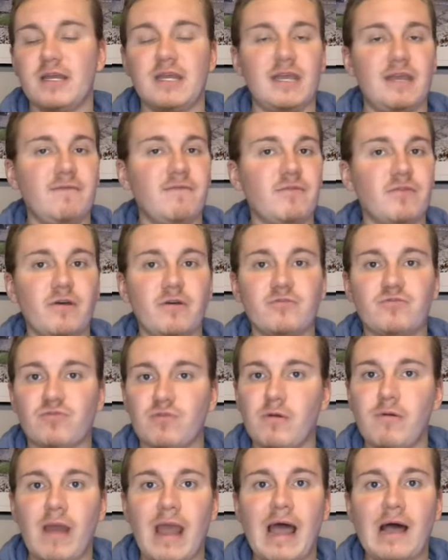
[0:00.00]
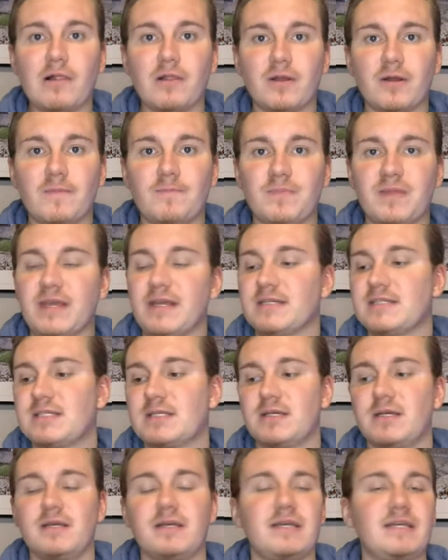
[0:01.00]
Even though Drew Aller
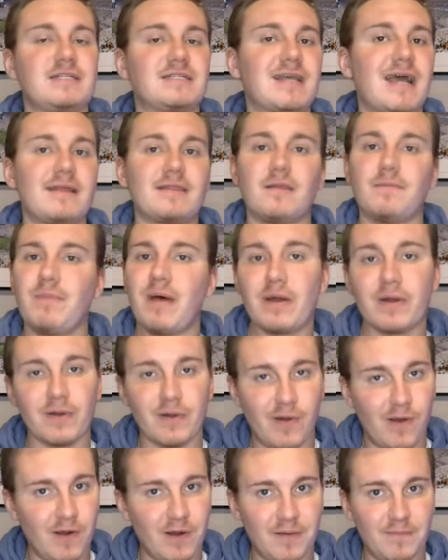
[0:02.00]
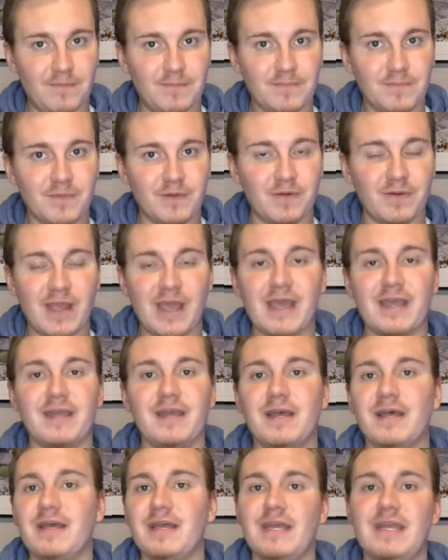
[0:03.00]
he's got the better arm,
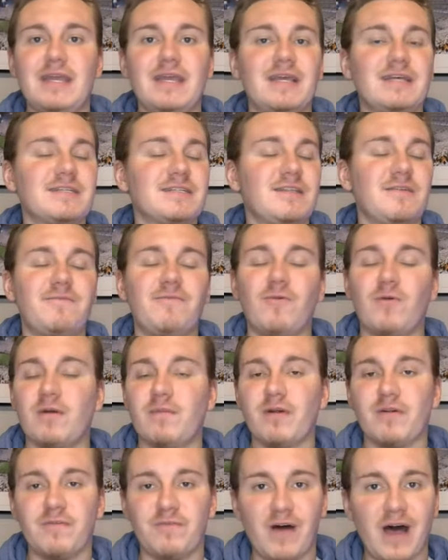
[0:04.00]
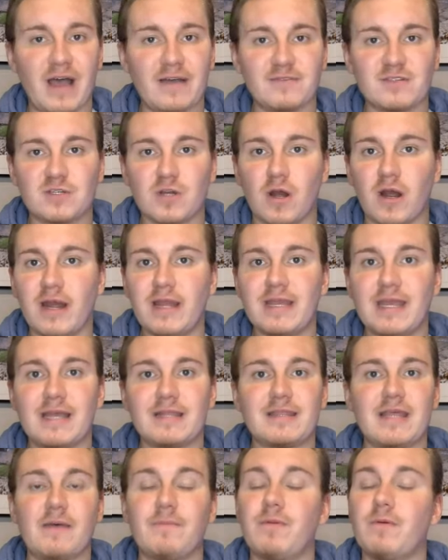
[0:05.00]
okay? He is the former five-star. I
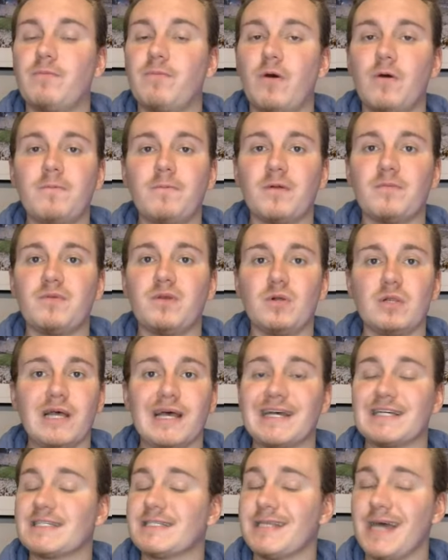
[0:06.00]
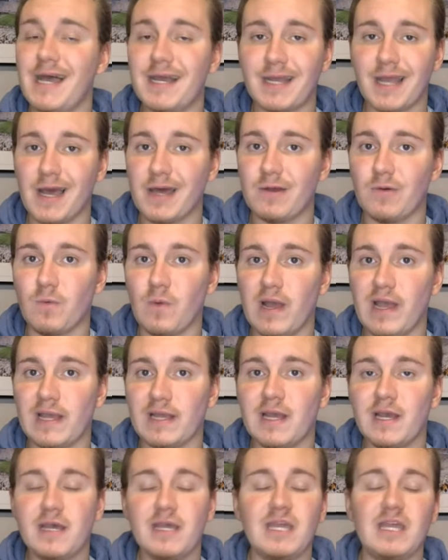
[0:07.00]
get that. But Bo Prabula has not gone
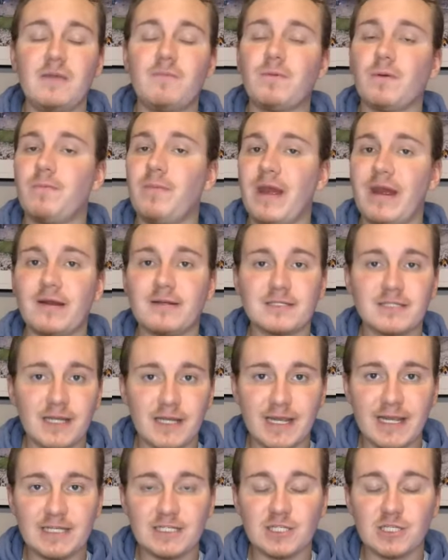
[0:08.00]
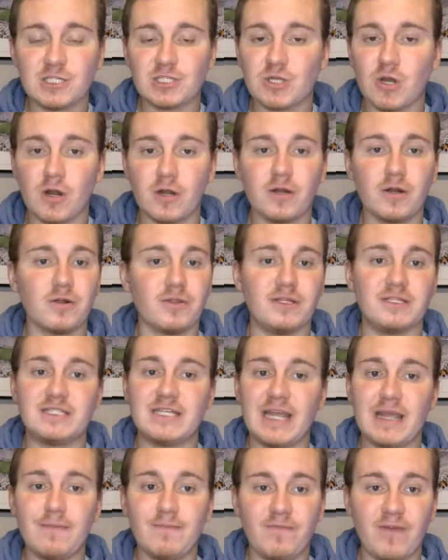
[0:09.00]
away. He prepares like he's the starter. The
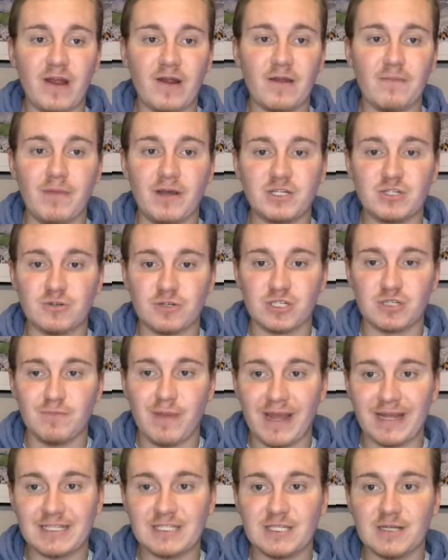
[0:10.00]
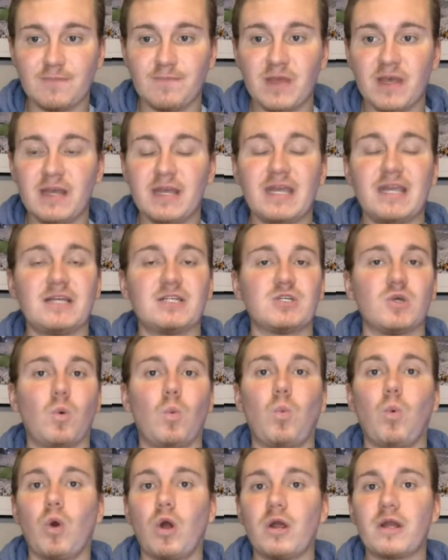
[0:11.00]
team very much respects him. He is a
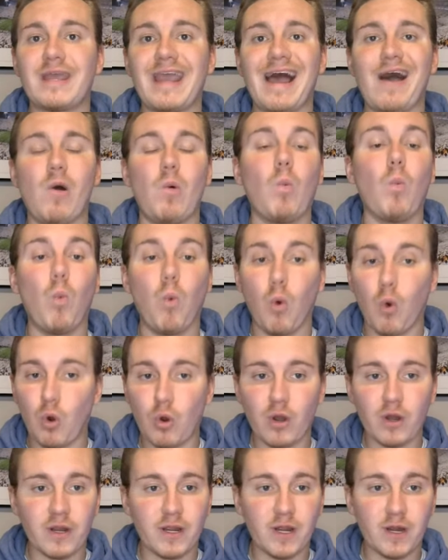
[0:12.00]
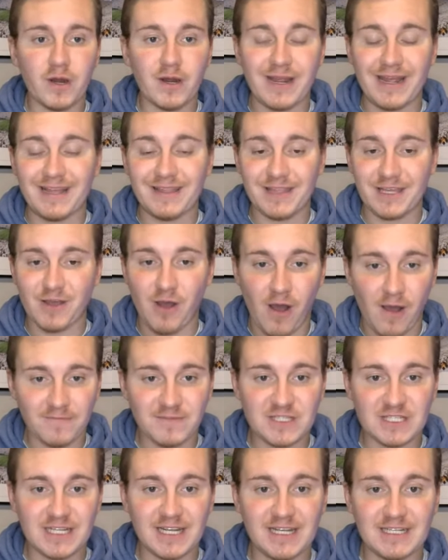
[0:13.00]
workout warrior in the
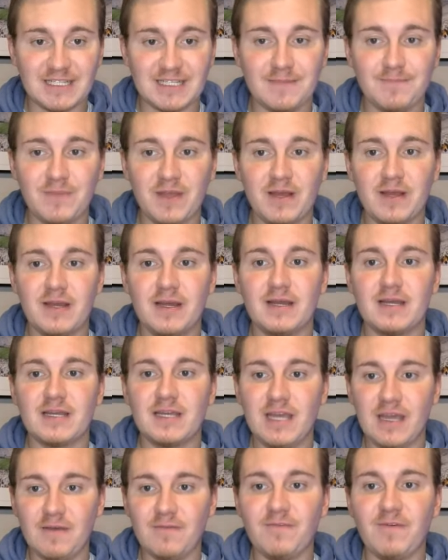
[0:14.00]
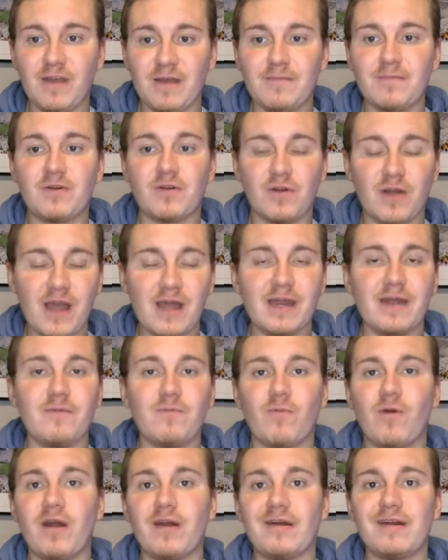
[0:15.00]
offseason. Give him
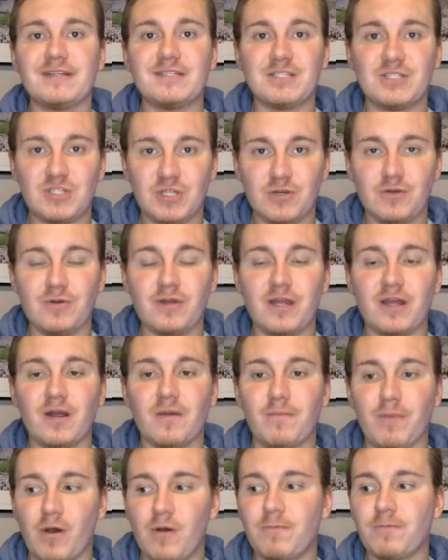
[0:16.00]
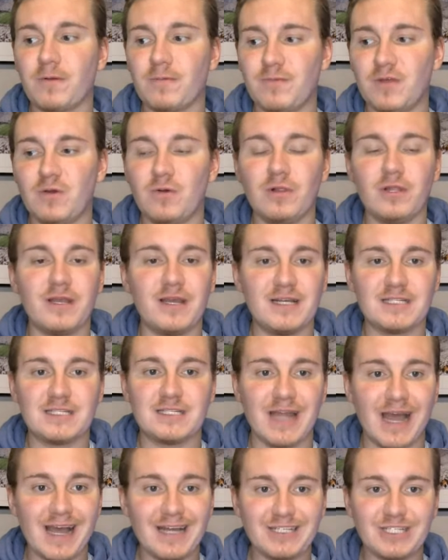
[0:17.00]
credit where it's due here. Bo Prabula is
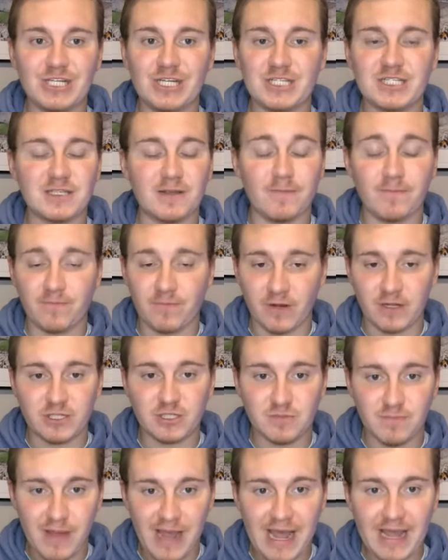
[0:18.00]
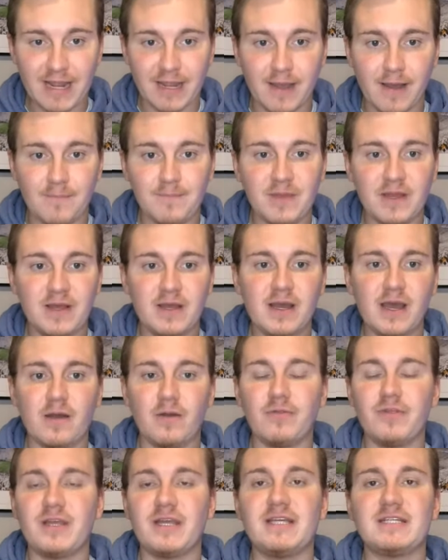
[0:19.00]
not just some fringe backup. I
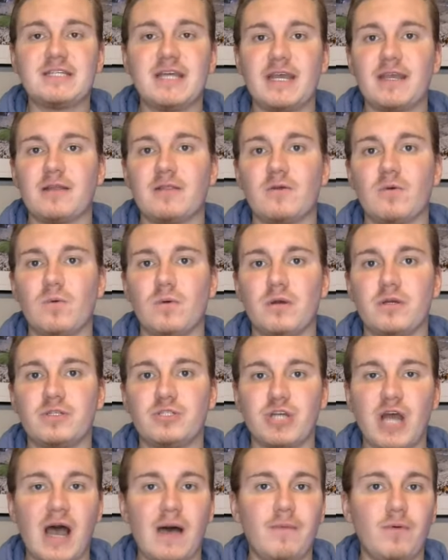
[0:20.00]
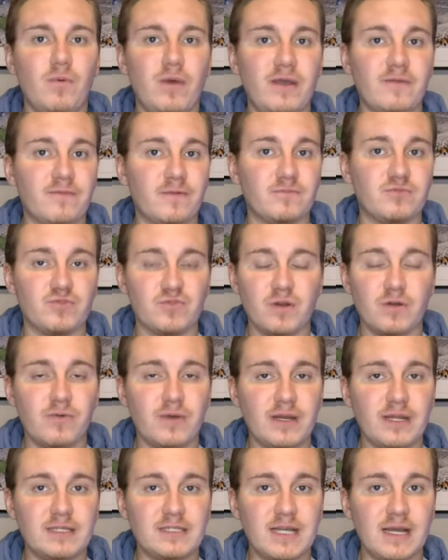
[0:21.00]
don't think he's taking the job away from Drew
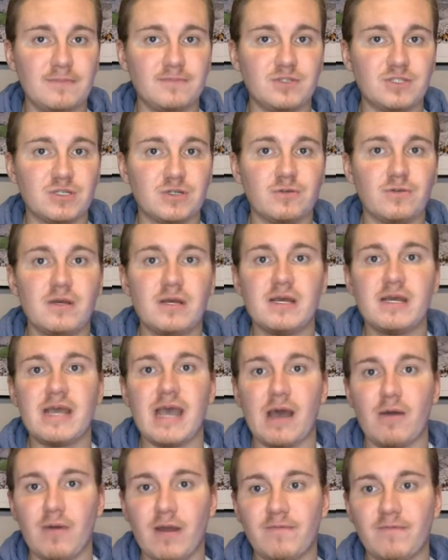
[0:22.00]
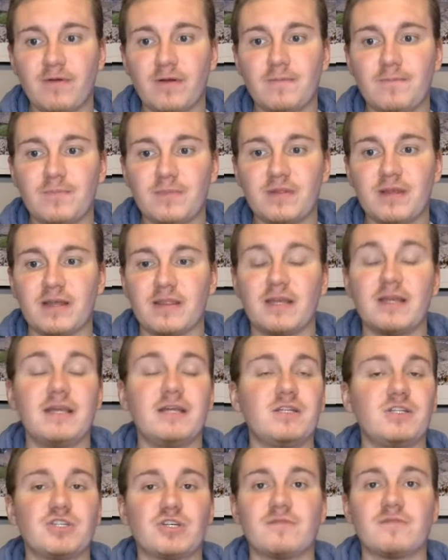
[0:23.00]
anytime soon. However, I think
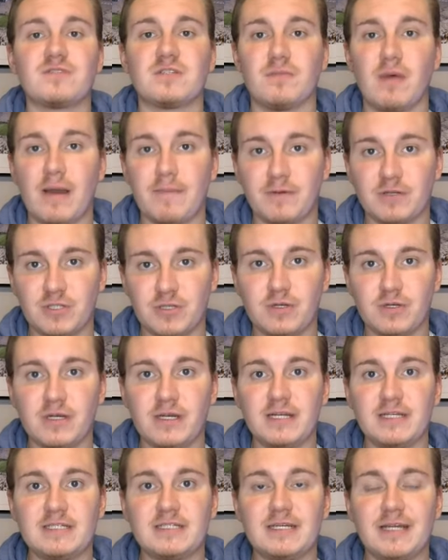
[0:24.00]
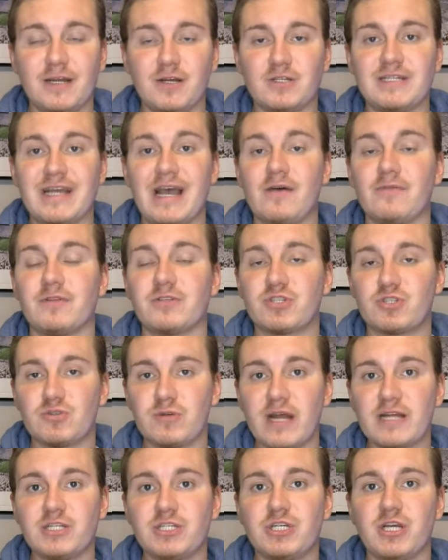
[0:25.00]
he deserves some opportunities here down the
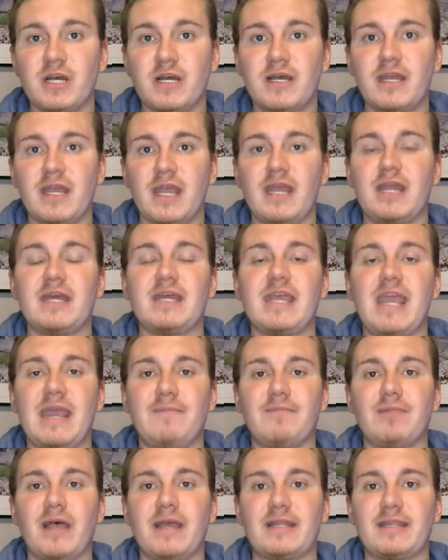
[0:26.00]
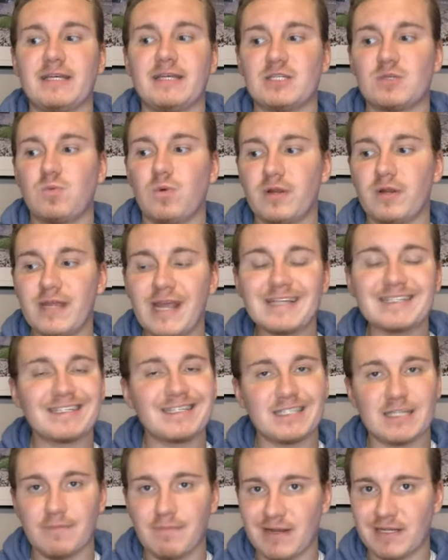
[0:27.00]
stretch in a game like this where, yes, it's a